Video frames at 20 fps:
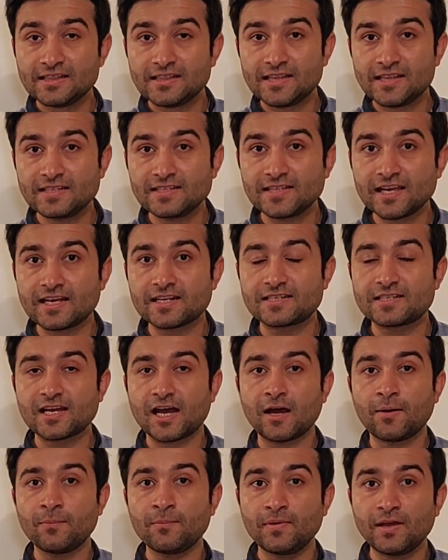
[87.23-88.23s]
This
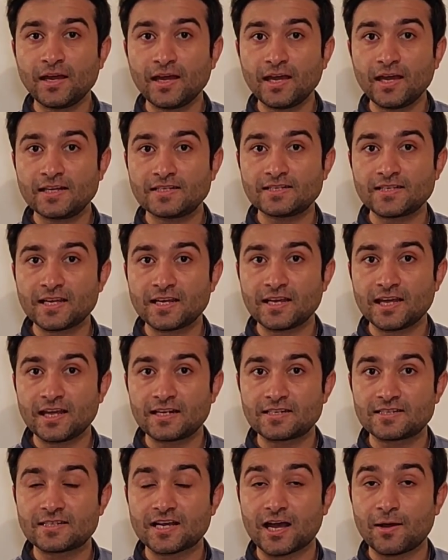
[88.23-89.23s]
exam is an
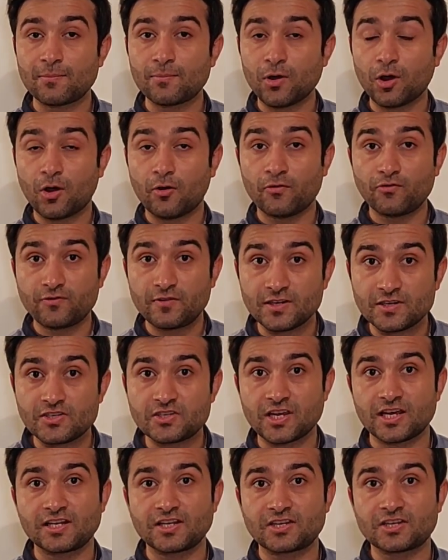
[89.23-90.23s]
exam of
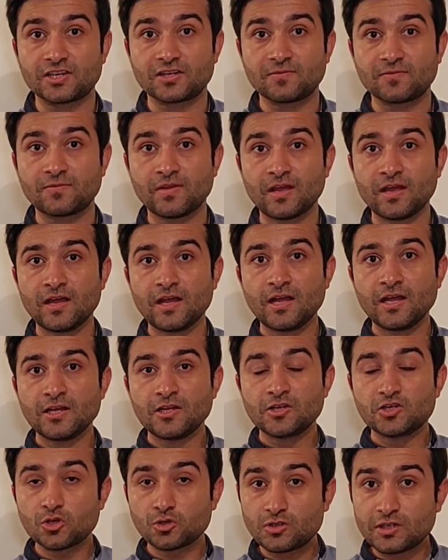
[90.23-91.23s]
rejection.
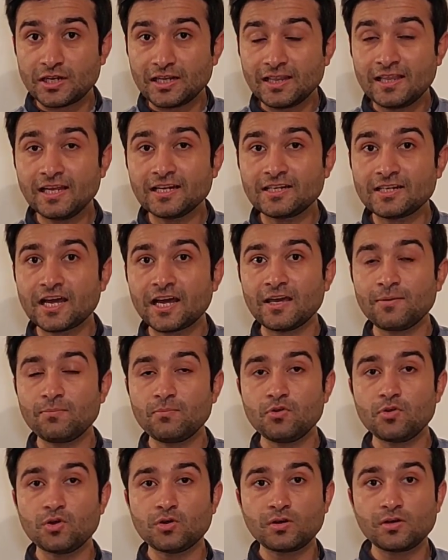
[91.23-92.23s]
So till the
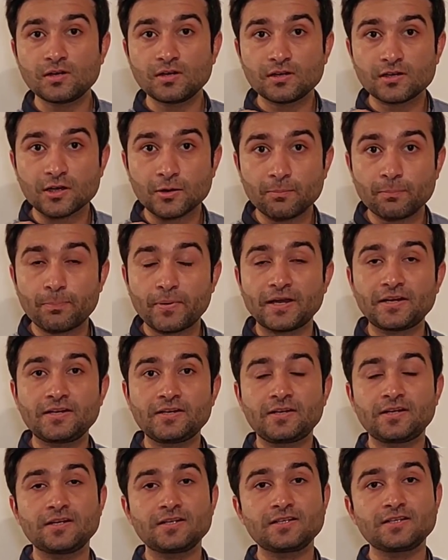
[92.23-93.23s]
time your
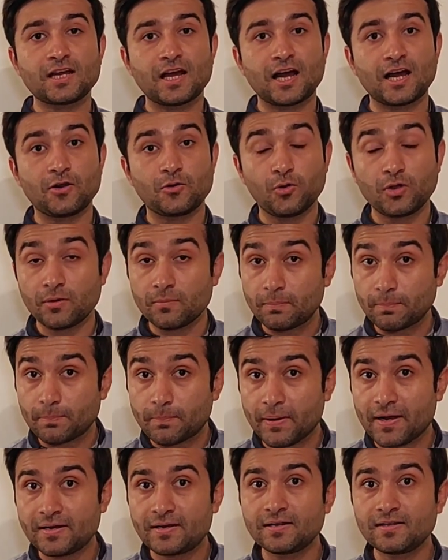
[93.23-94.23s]
competitors are doing
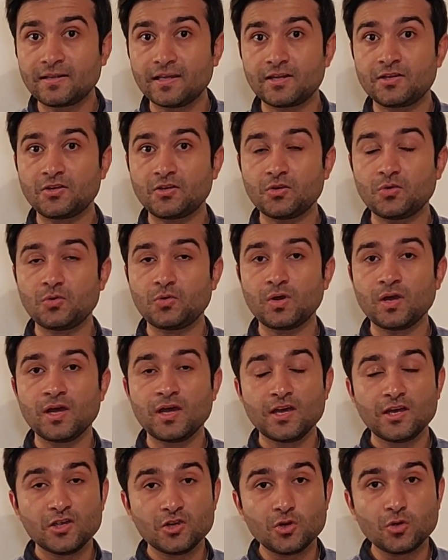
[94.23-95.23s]
better than you,
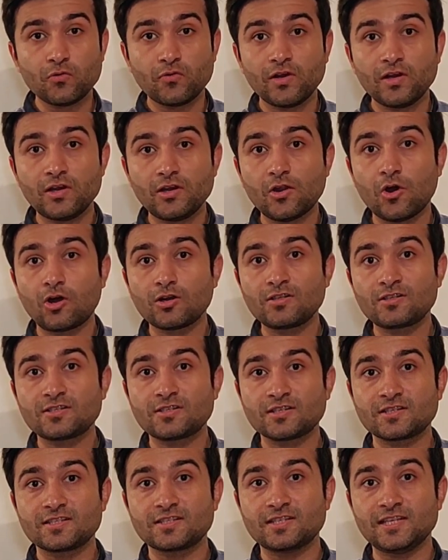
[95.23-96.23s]
you will not
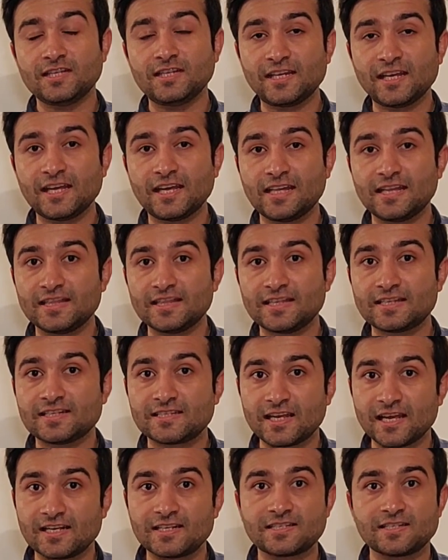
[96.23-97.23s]
succeed in
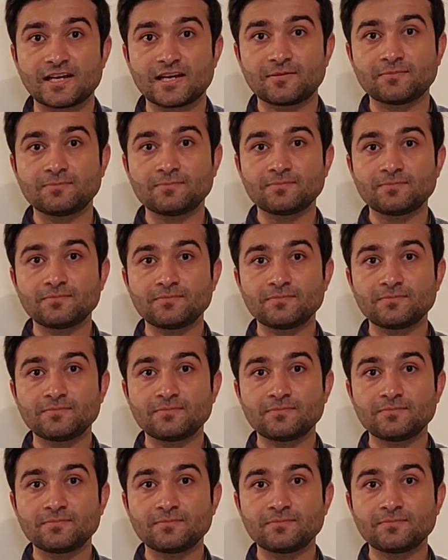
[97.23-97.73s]
this exam.